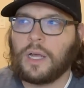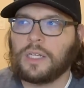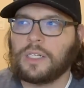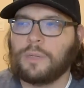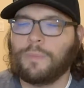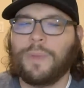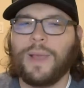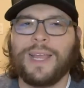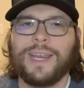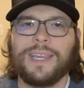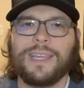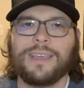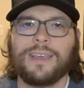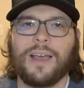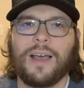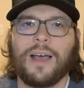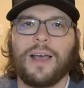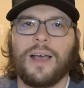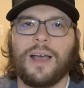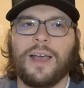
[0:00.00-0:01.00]
depending
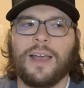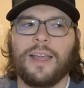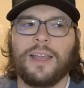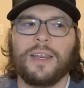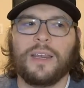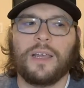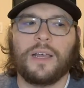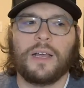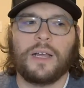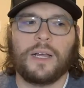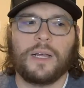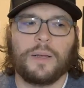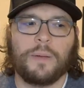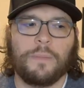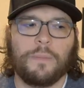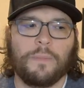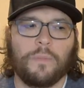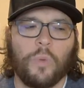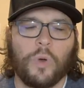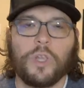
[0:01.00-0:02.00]

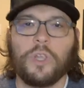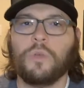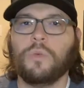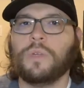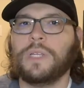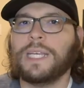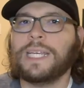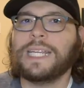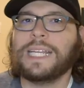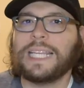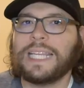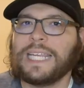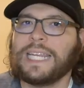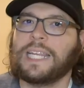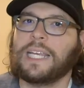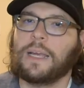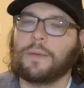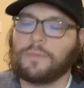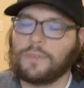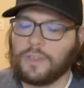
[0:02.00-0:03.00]
on what you did
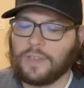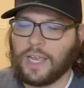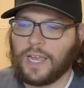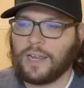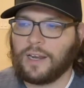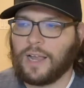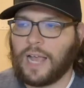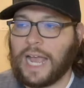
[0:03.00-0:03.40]
leading up to that.